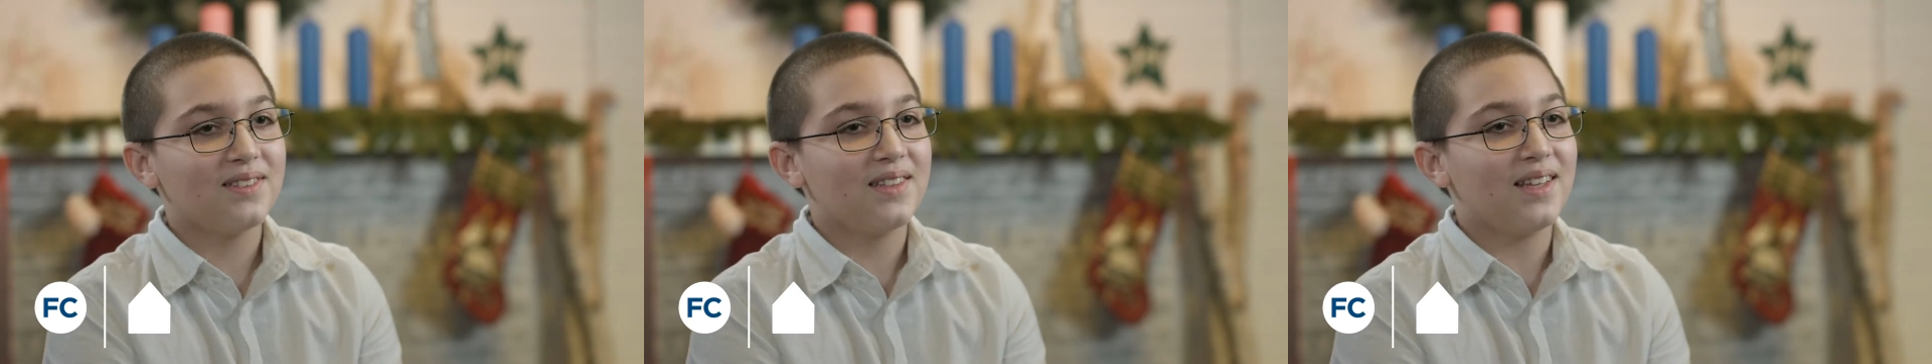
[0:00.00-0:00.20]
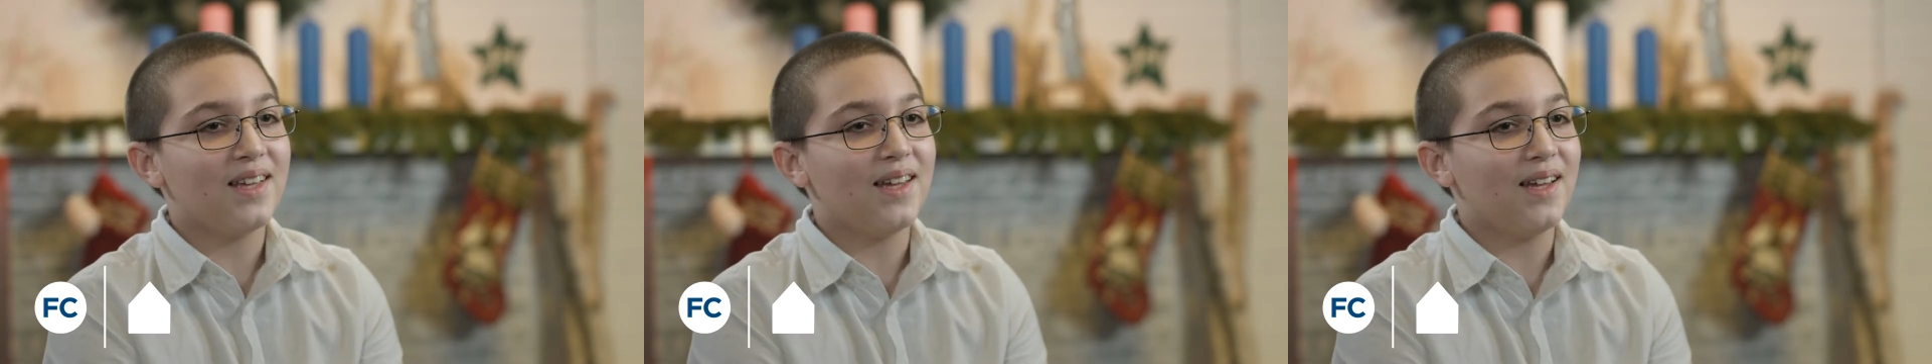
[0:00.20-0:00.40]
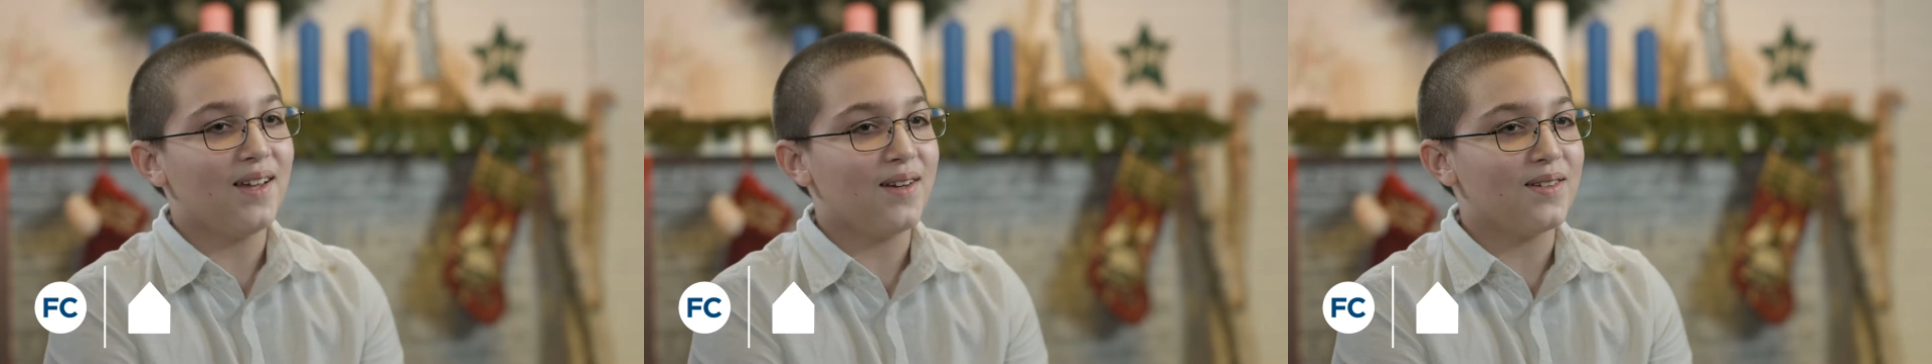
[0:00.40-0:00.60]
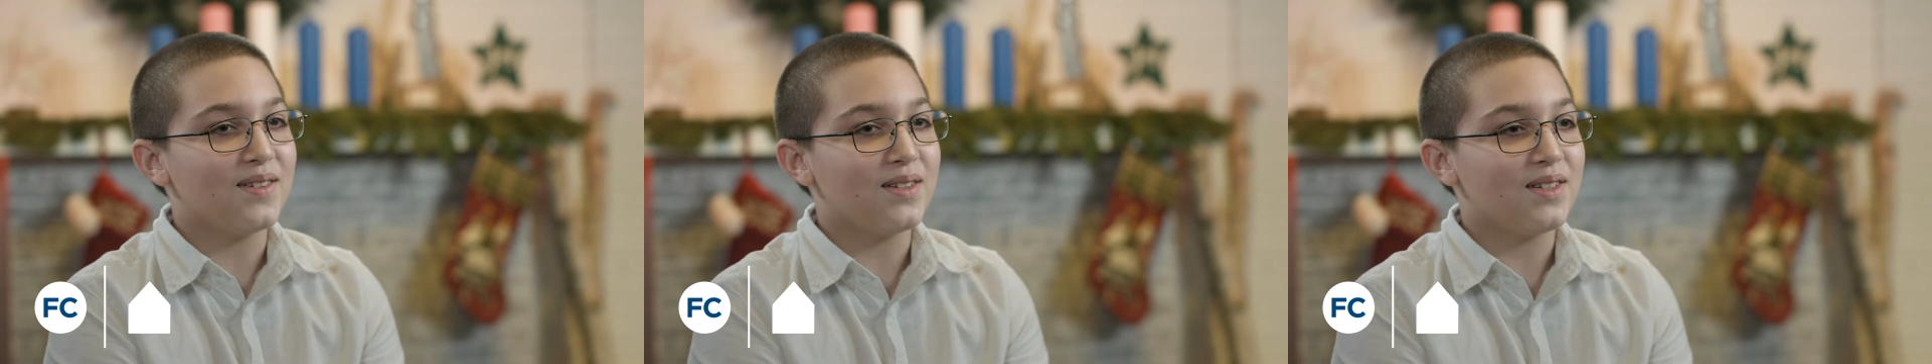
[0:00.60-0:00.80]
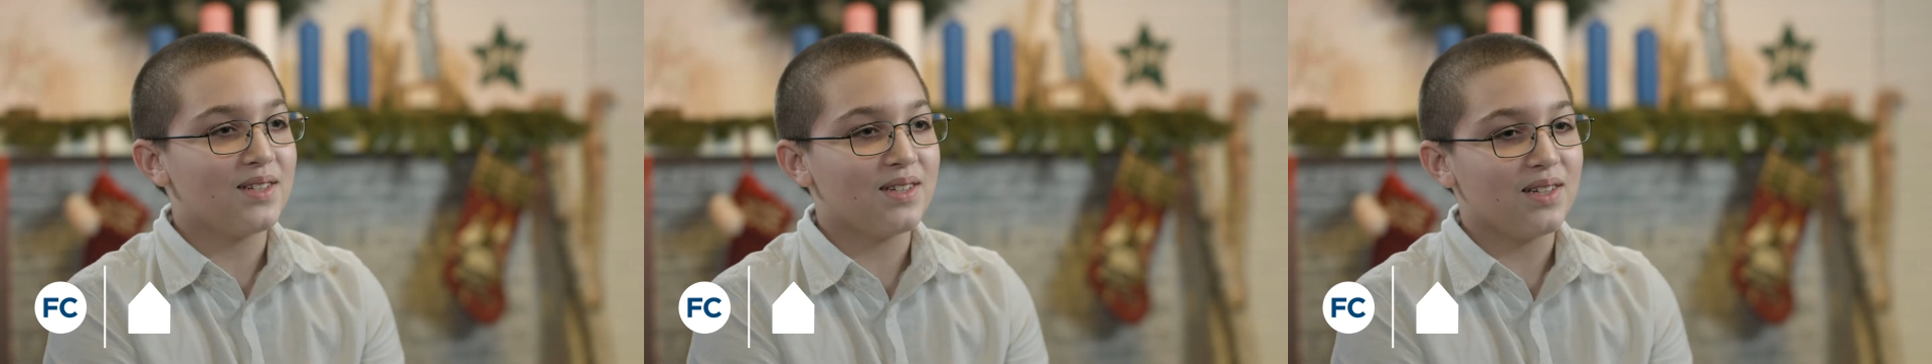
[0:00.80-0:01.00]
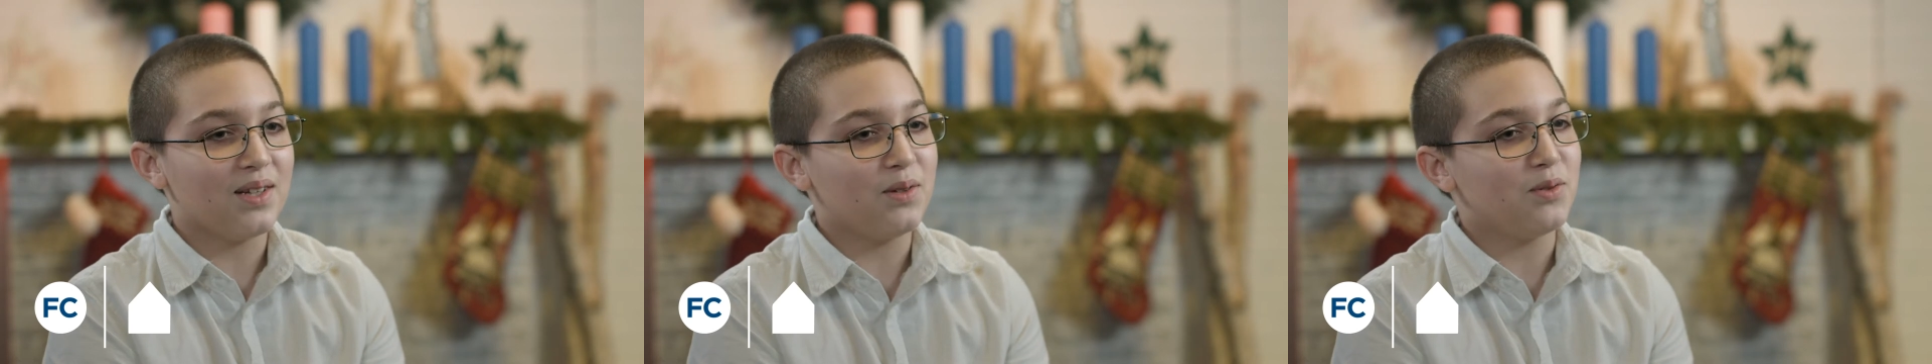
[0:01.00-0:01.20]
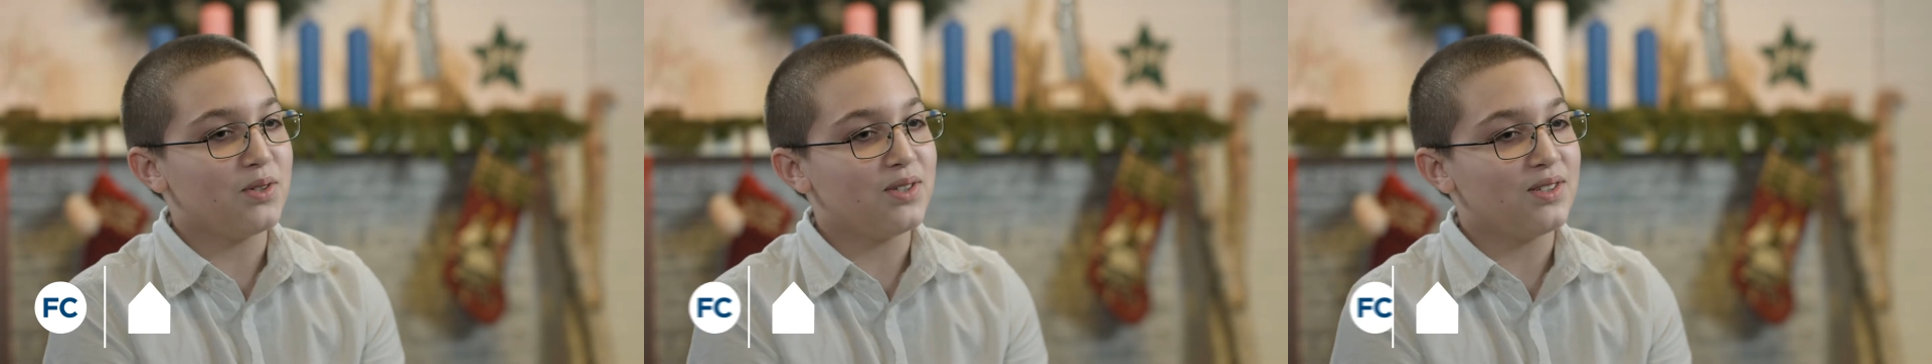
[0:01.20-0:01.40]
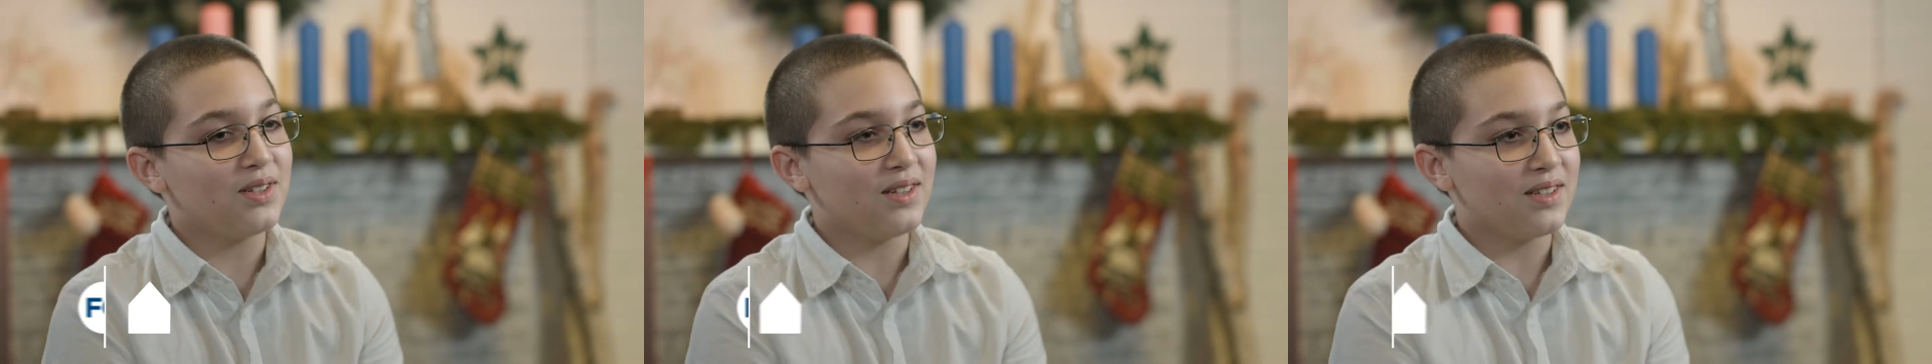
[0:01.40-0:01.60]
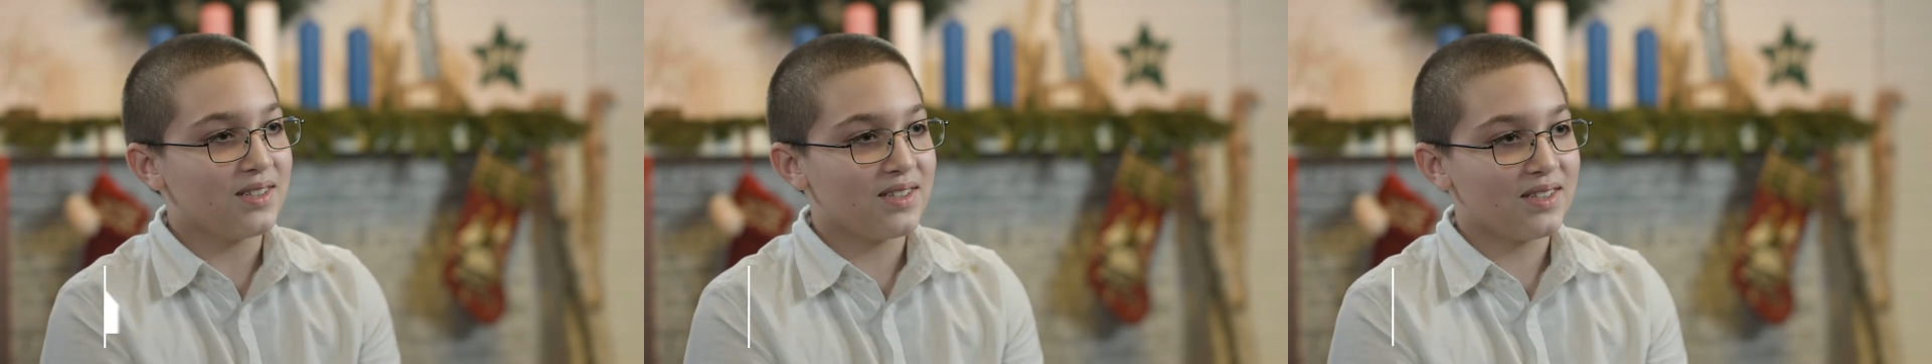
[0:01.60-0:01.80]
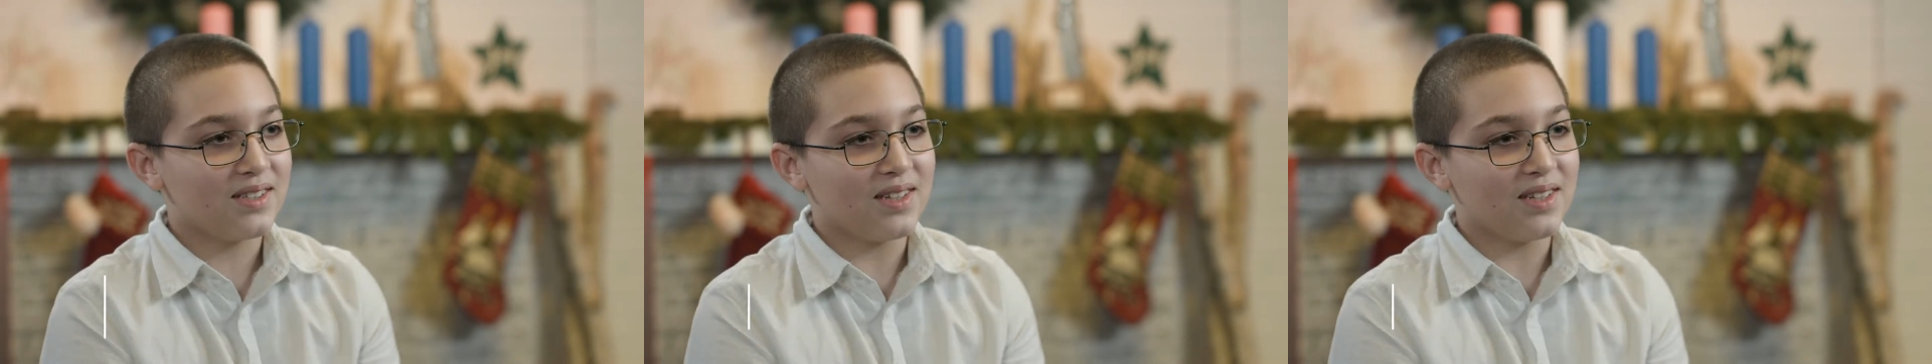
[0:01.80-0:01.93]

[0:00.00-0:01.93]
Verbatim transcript: and it was just